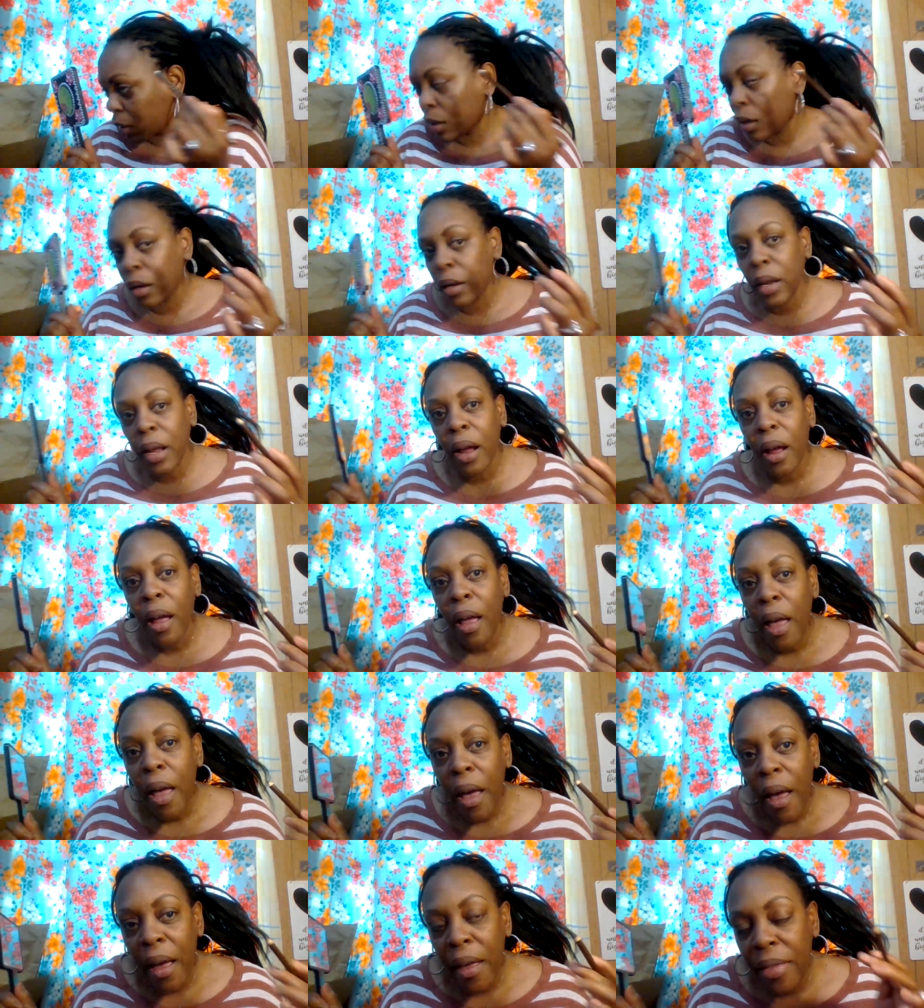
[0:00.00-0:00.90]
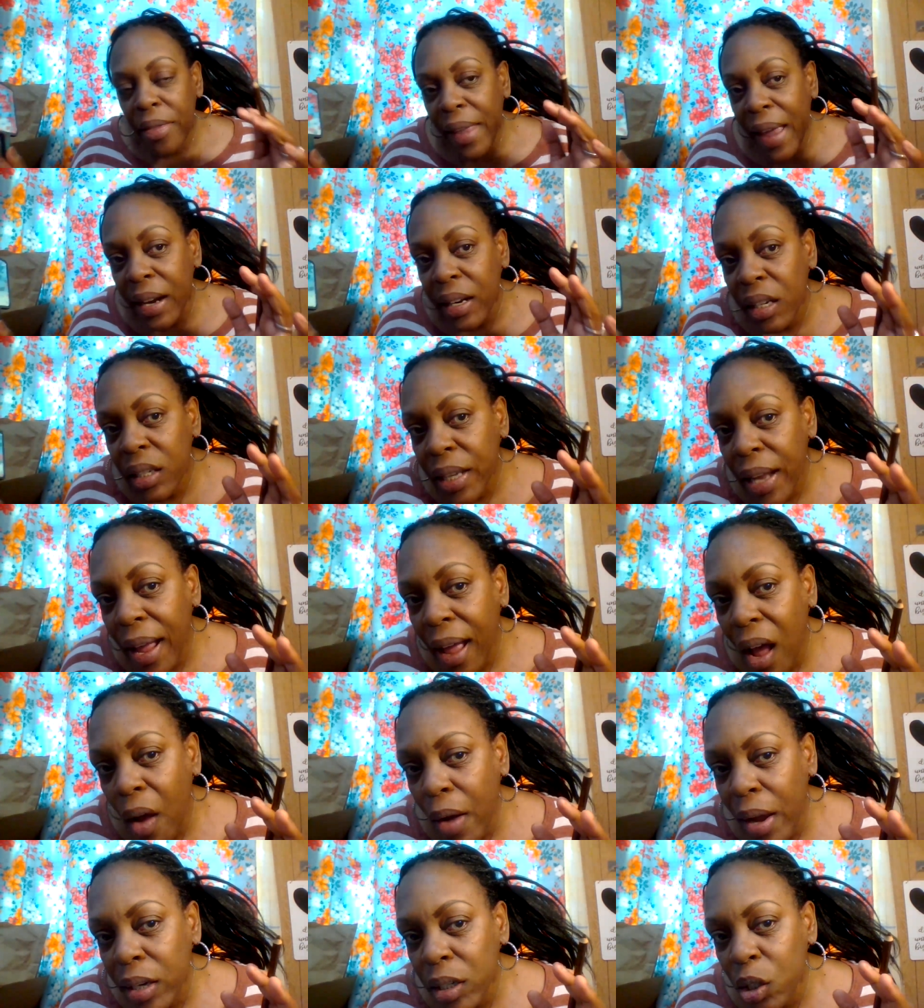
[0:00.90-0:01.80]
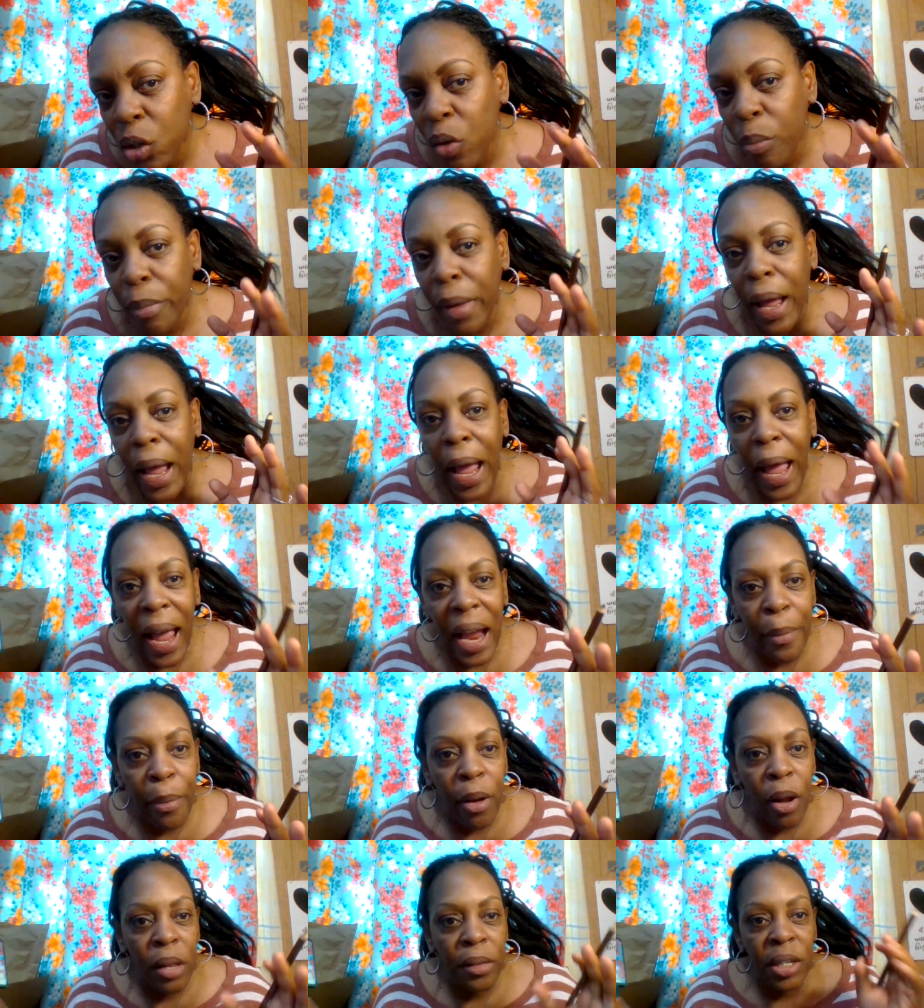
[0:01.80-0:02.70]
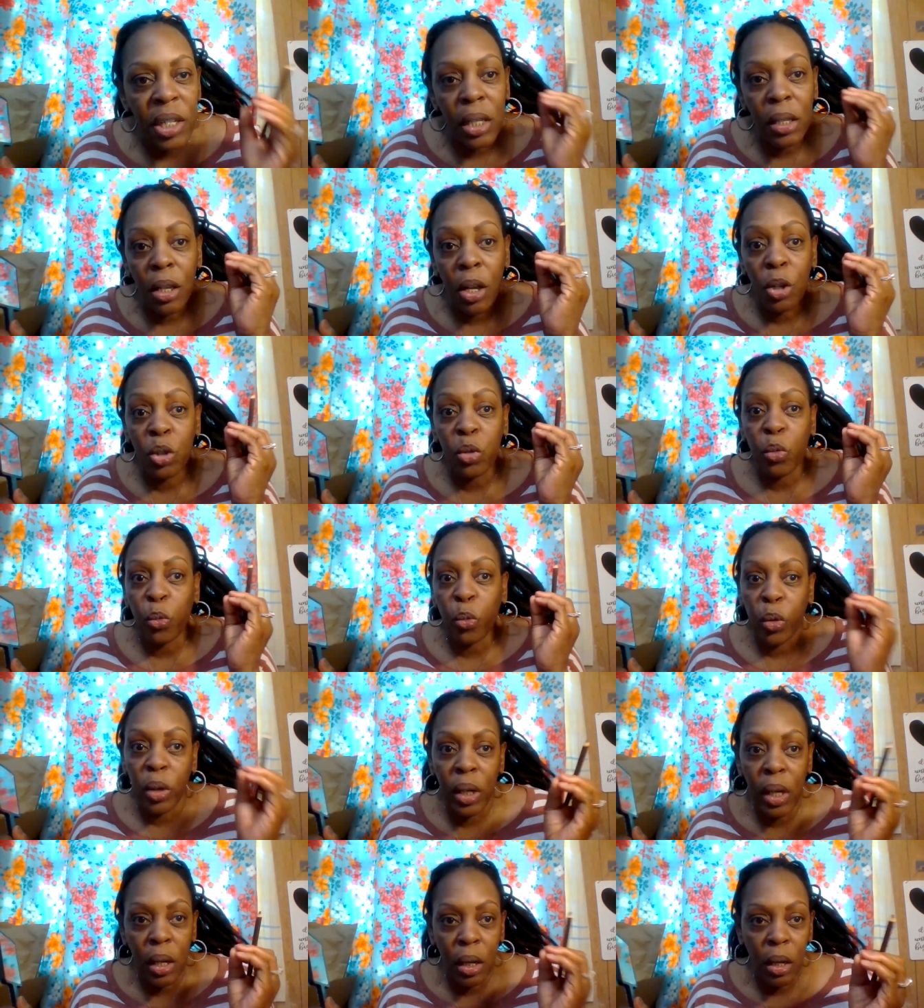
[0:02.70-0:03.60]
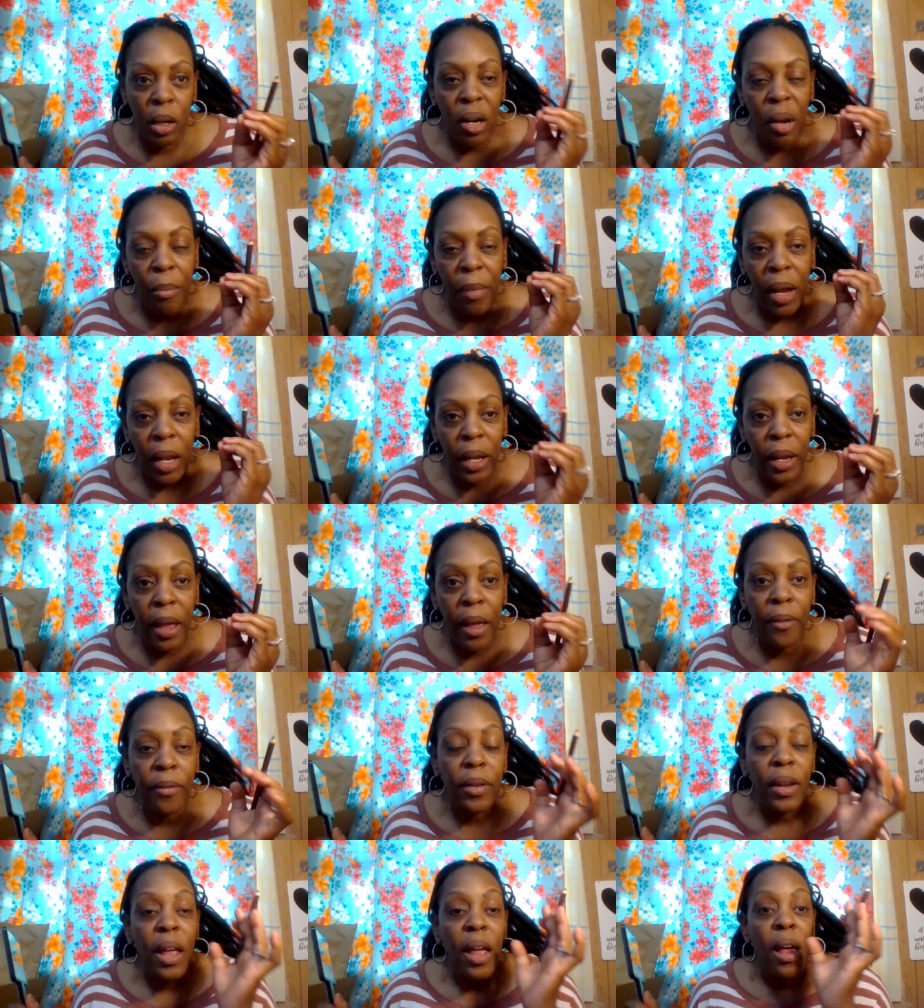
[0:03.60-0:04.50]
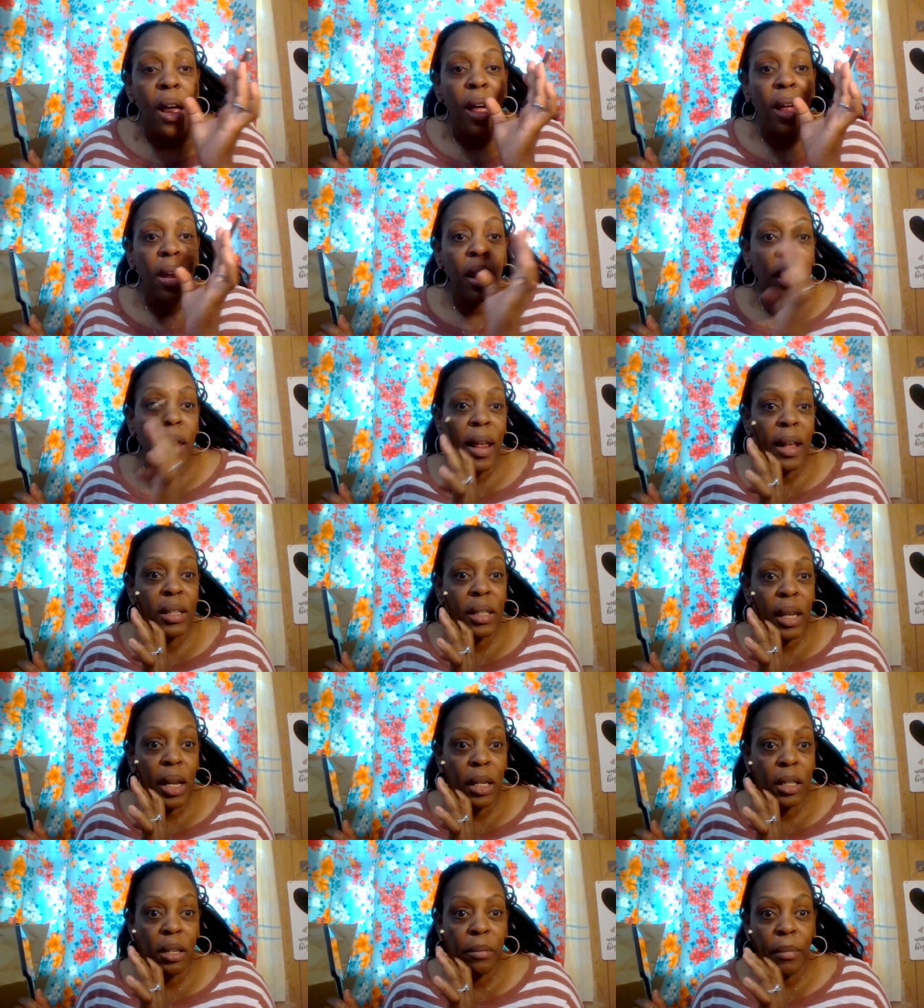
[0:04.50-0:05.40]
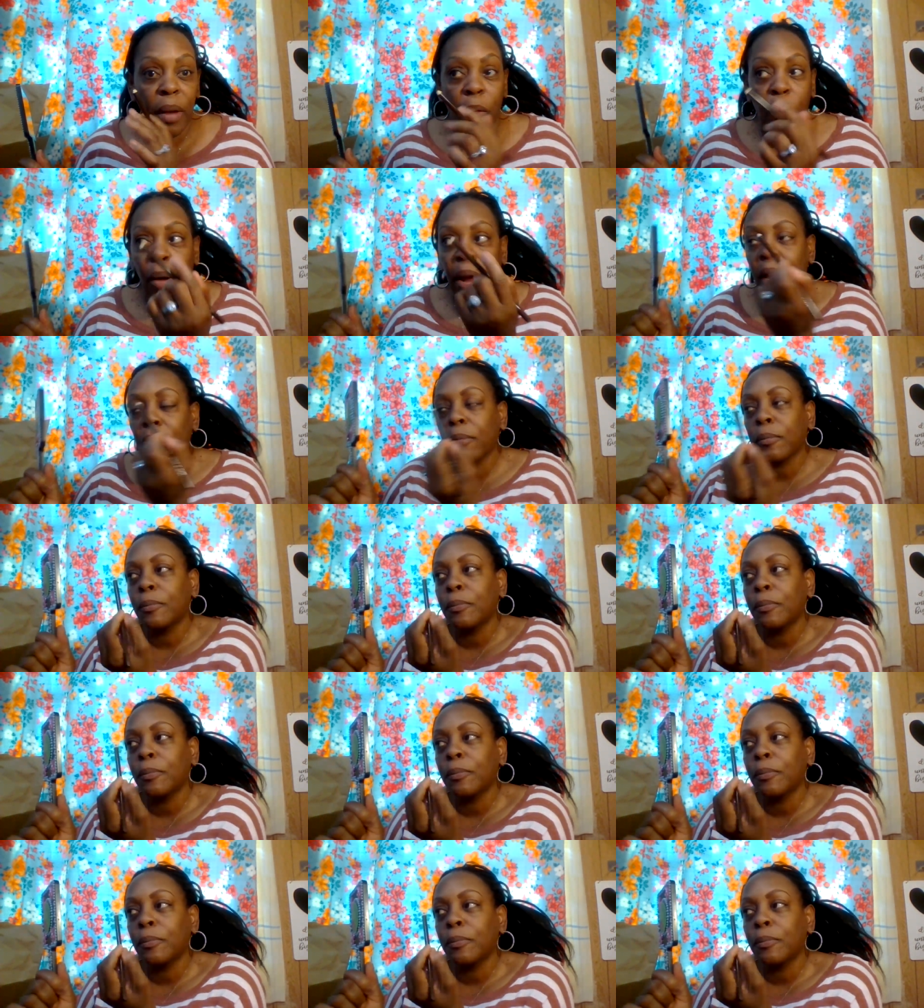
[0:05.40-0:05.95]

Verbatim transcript: yeah and that is how I do my eyebrow this looks really good on my left let's get to my right